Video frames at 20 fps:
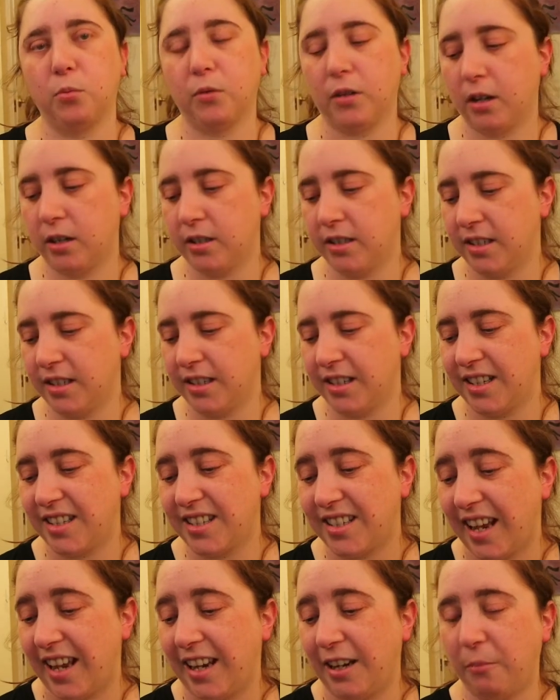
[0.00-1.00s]
because it's the
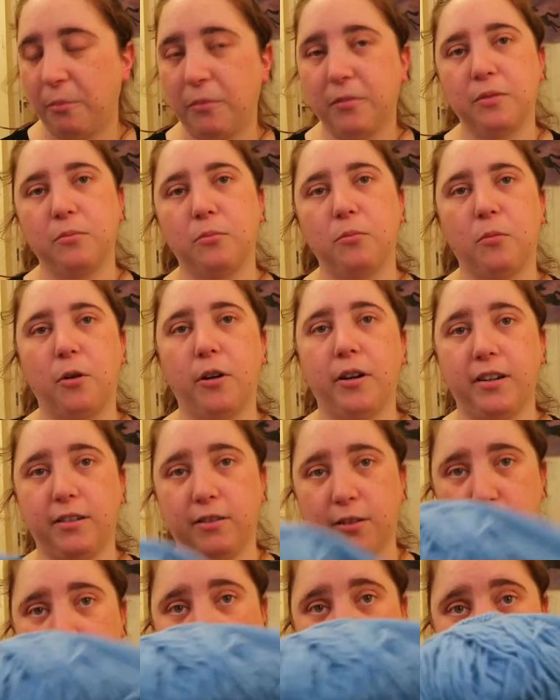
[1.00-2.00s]
same one as
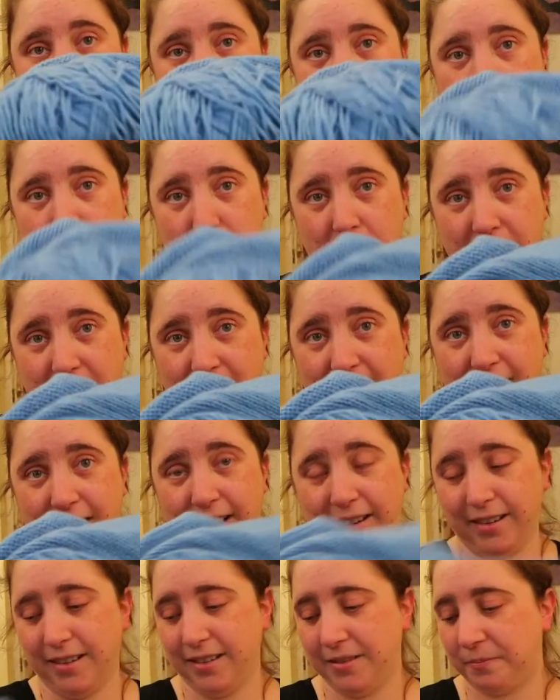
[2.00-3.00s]
I'm using for my
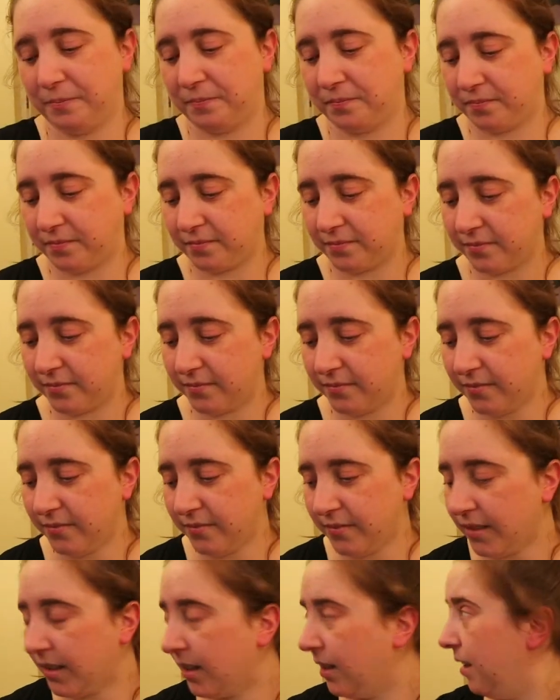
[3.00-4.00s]
nan,
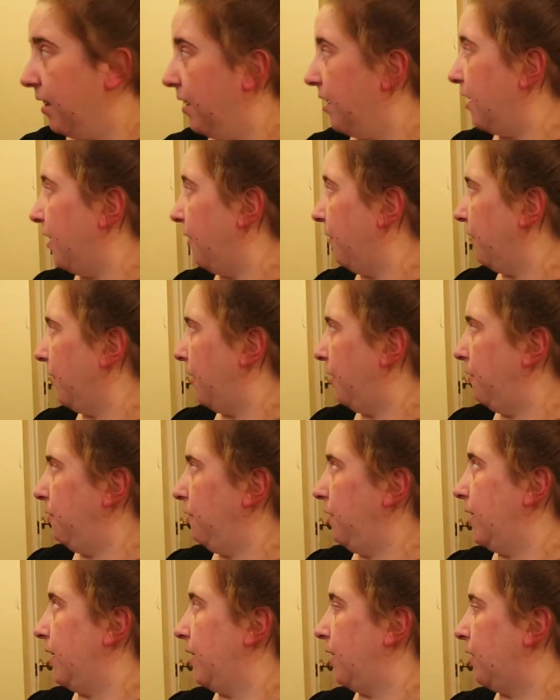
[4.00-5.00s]
I've
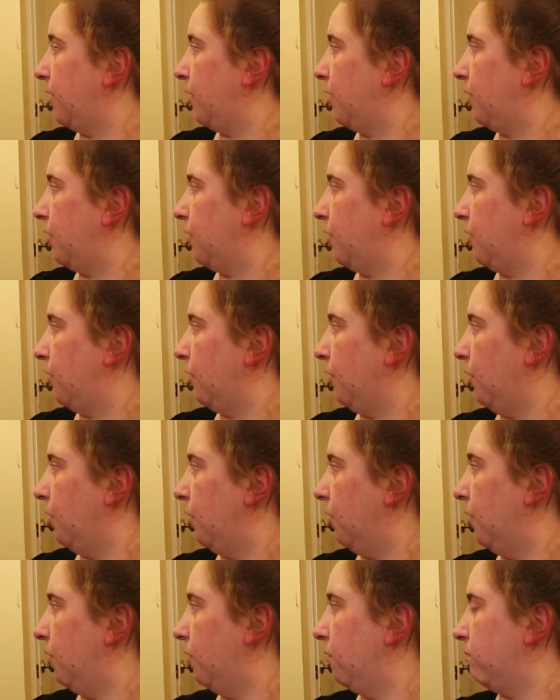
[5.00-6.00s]
only
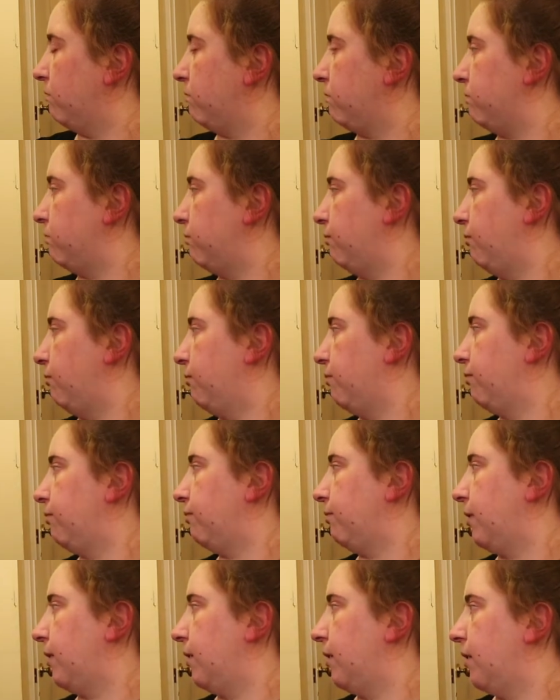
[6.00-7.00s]
got,
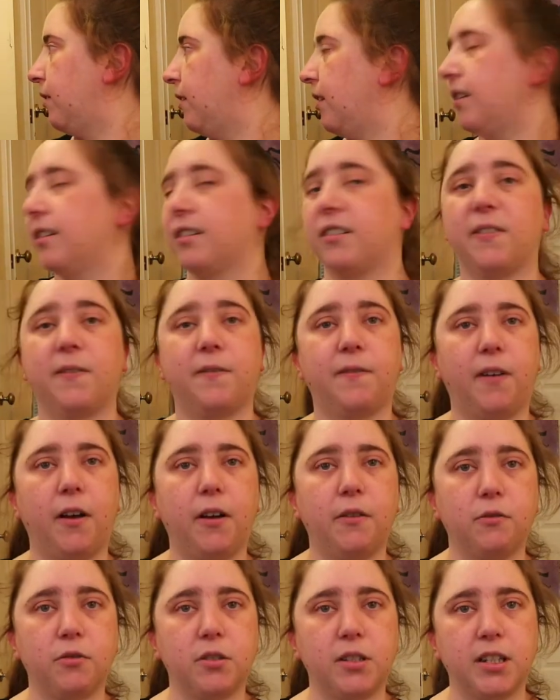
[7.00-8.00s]
I think there's
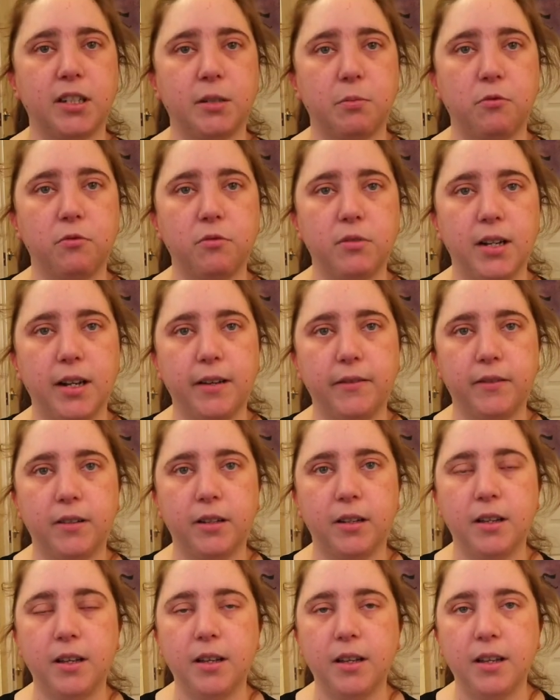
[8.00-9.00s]
5 or 6 balls left,
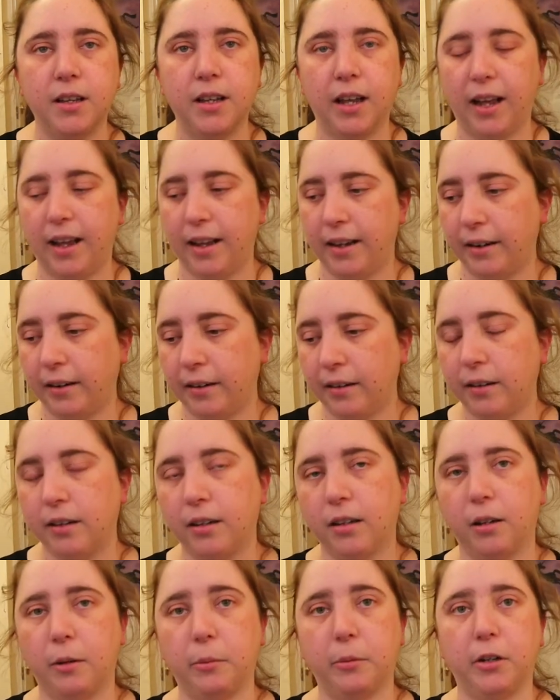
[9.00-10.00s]
and
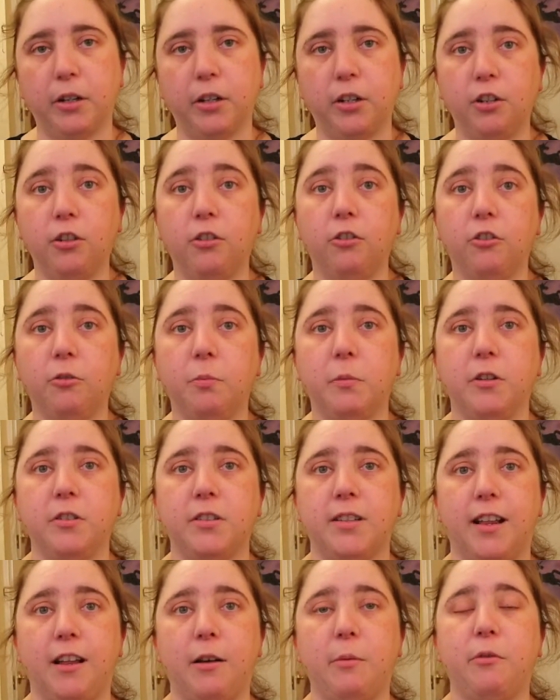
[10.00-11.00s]
I'm going to use most
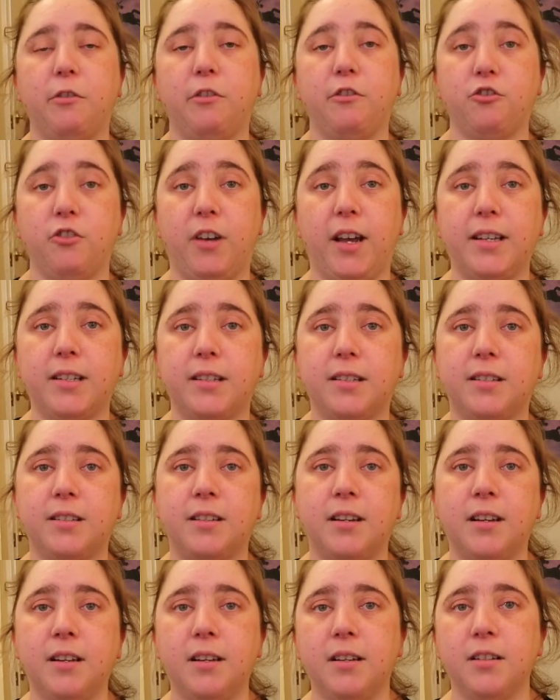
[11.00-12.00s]
of that up on the dress,
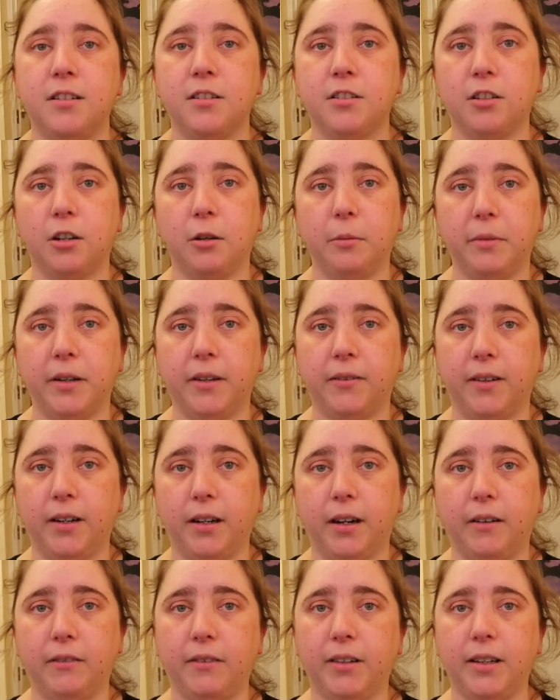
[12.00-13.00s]
so I'm definitely going
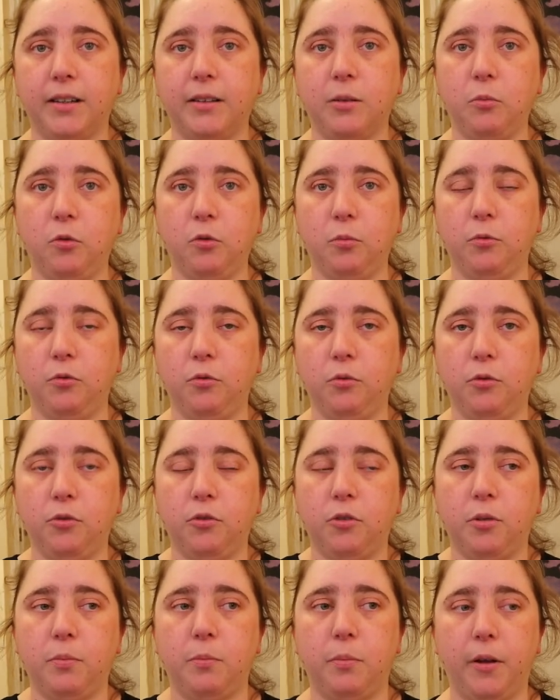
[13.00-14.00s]
to have to get some more
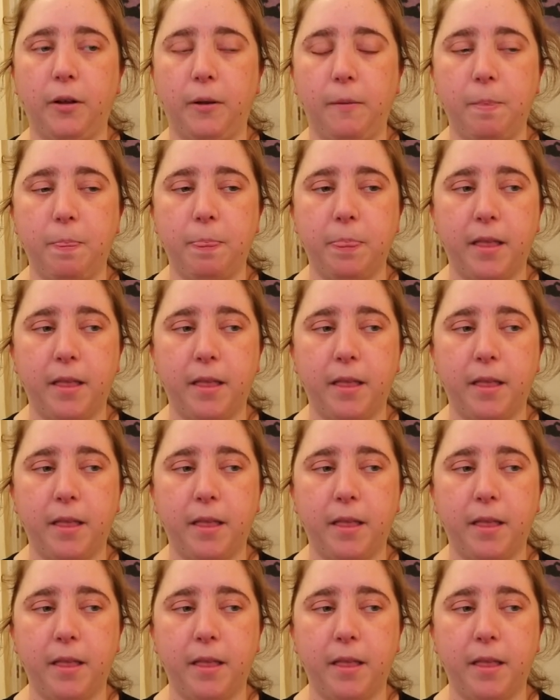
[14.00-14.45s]
balls. But